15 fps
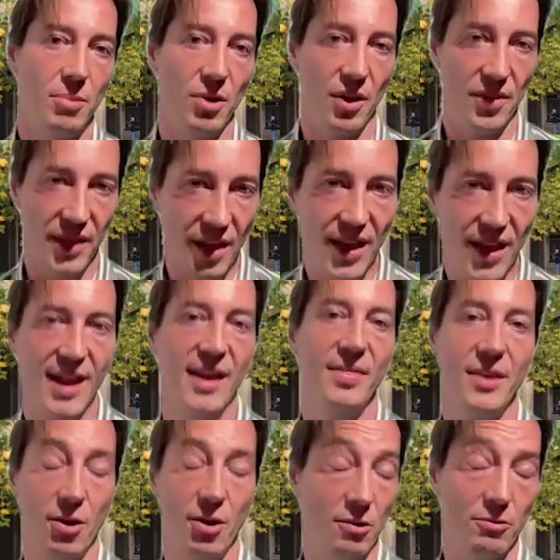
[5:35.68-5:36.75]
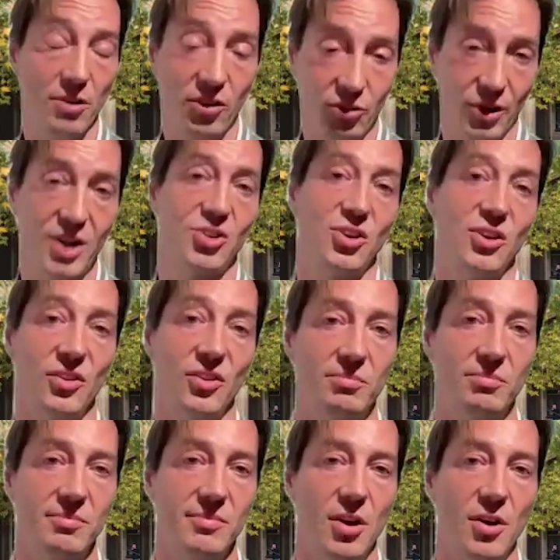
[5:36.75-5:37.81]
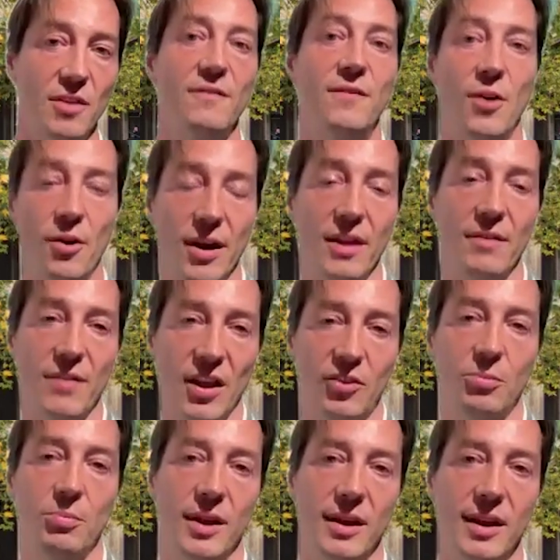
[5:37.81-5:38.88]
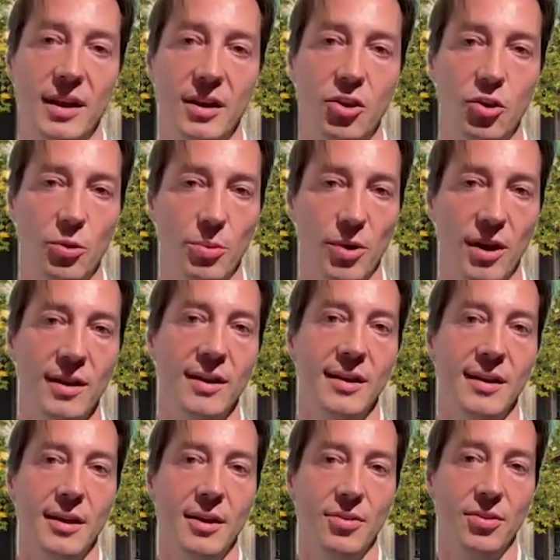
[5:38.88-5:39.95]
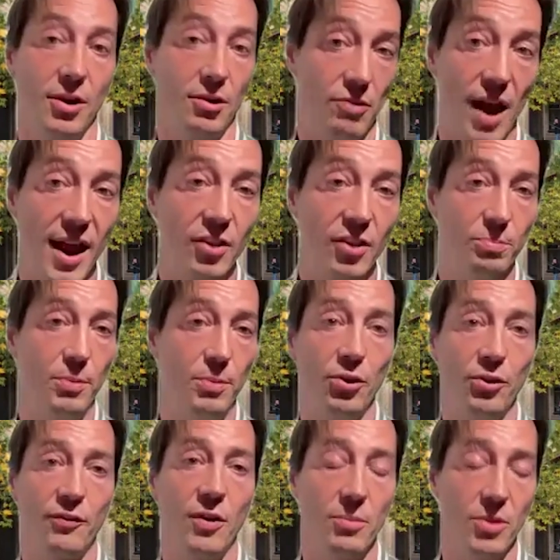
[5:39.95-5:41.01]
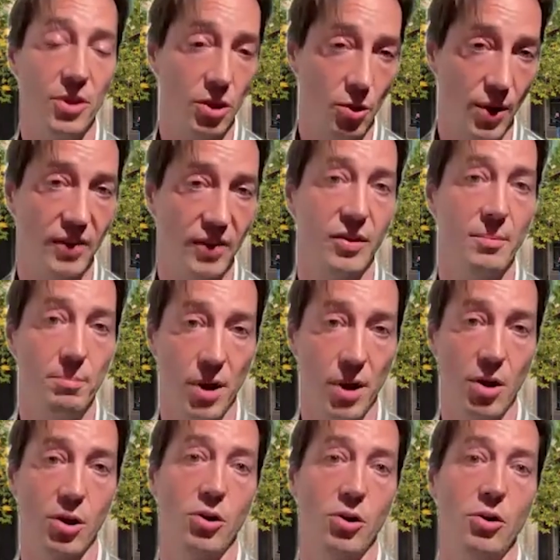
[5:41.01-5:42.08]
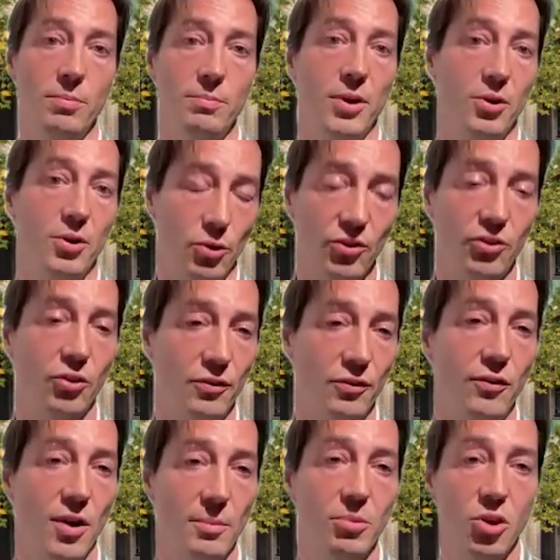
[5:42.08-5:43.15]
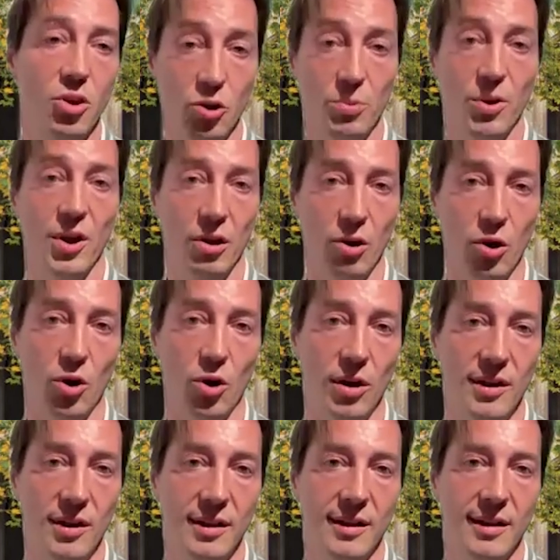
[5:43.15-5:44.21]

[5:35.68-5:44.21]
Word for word: But on the other hand, there are restrictions on foreign investment in Cuba that arise both from the US embargo, but also from Cuban law.